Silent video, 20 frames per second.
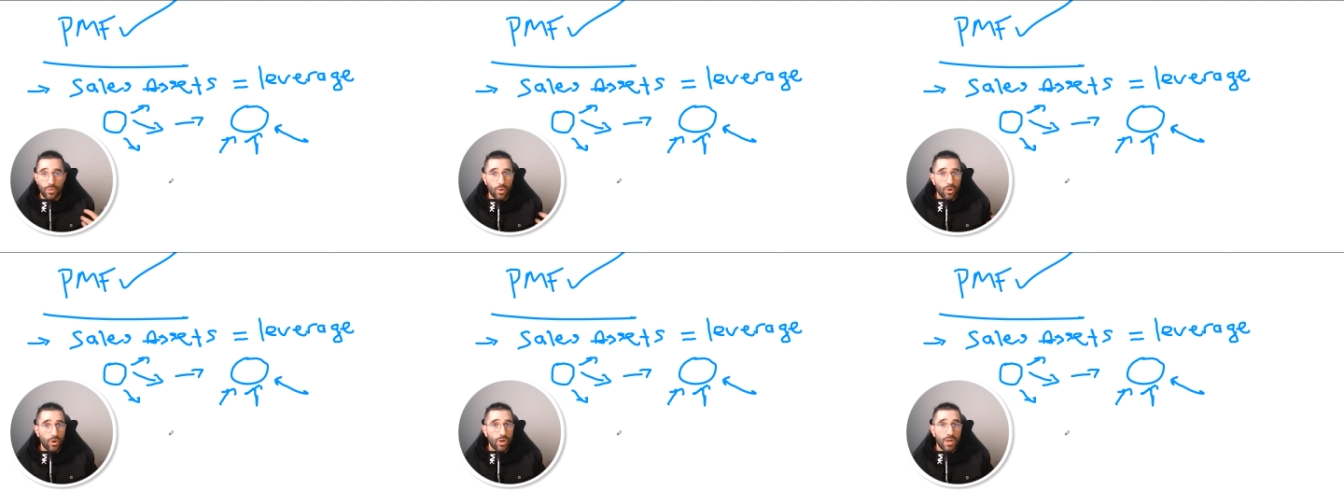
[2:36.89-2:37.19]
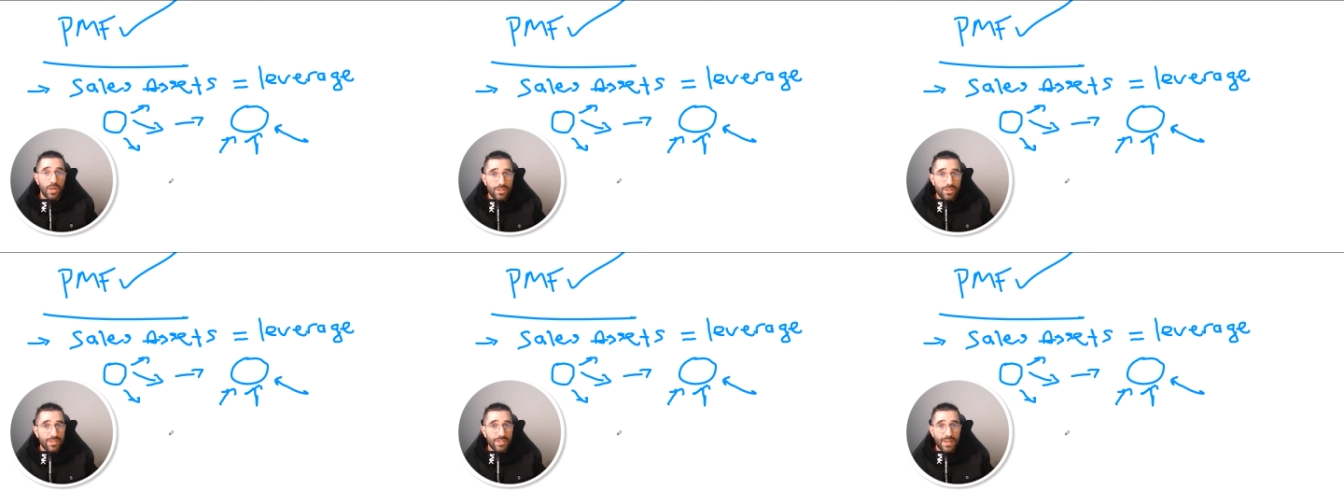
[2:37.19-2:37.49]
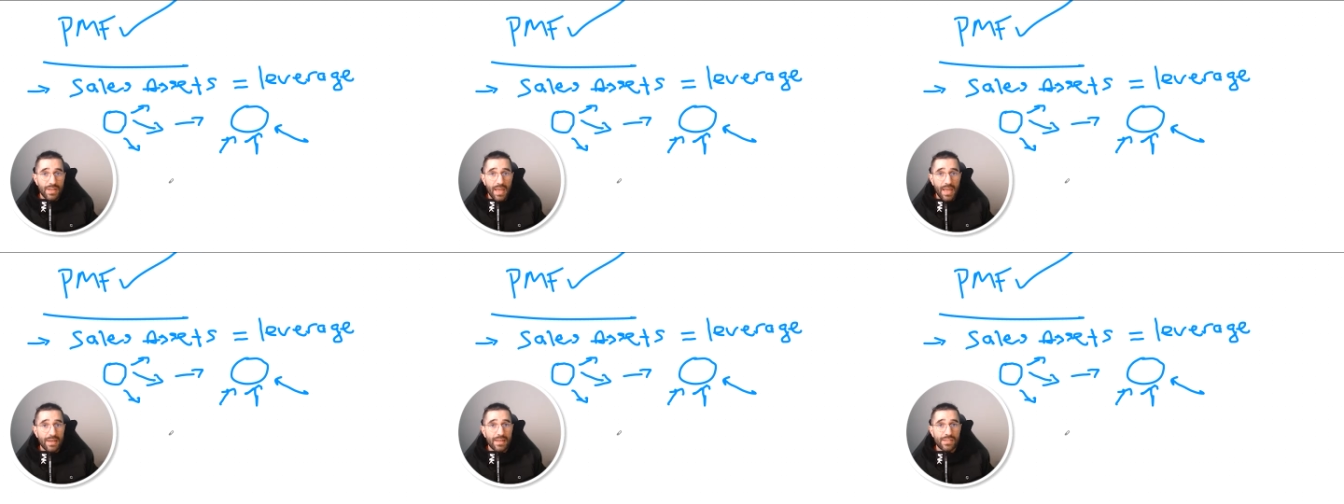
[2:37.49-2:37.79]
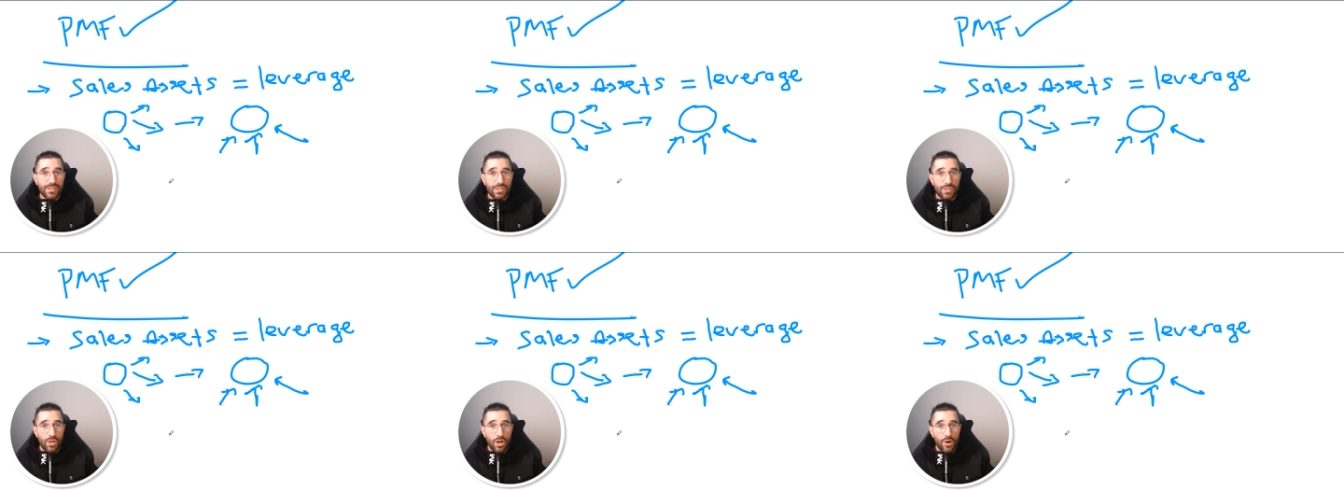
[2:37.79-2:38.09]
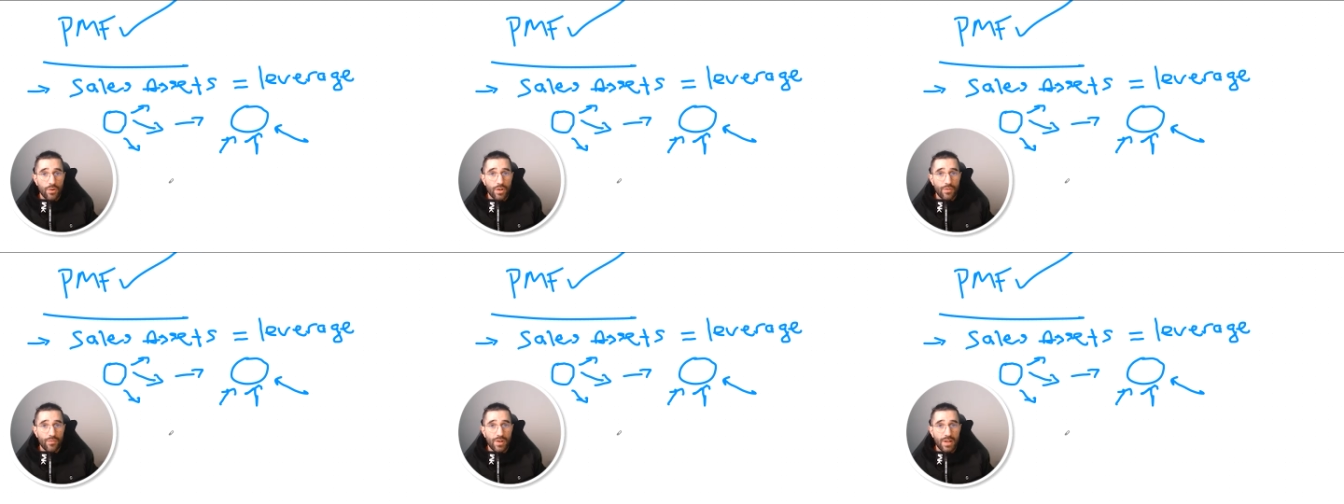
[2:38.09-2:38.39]
or just in any
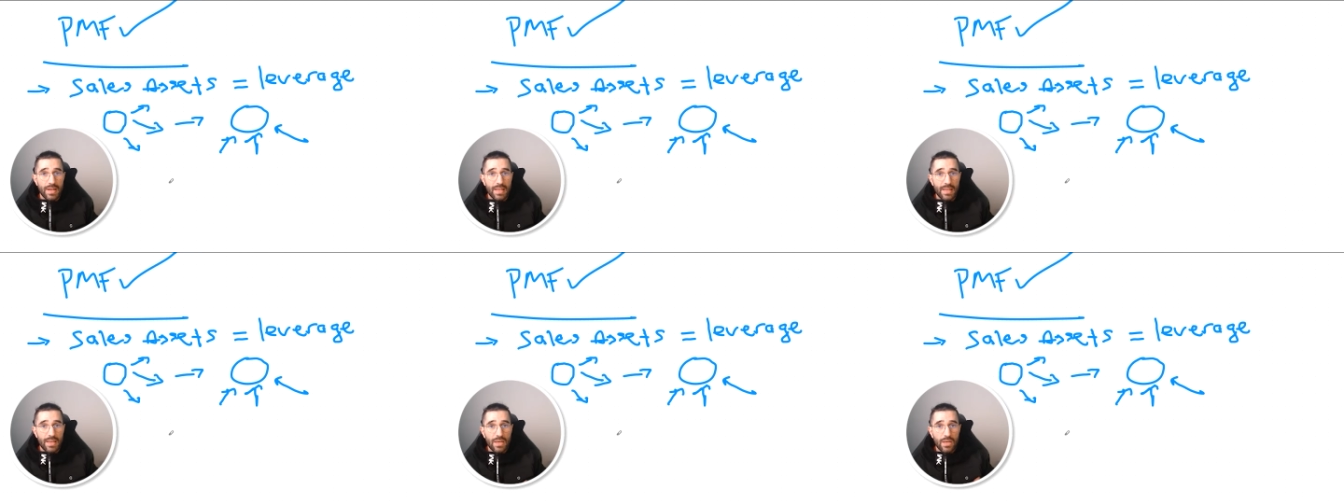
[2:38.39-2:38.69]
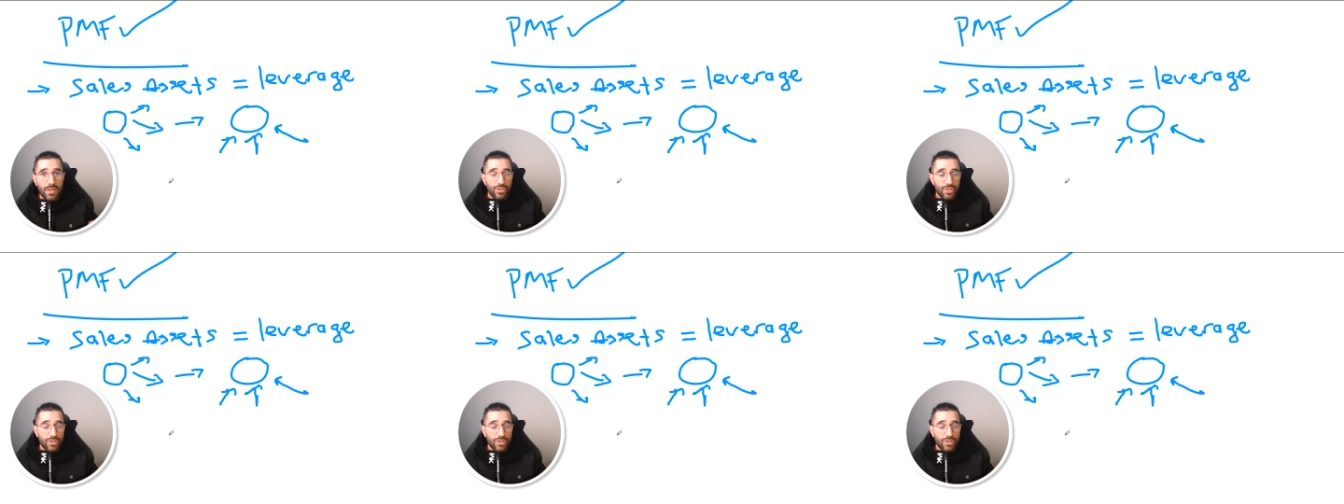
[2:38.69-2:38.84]
scenario, really,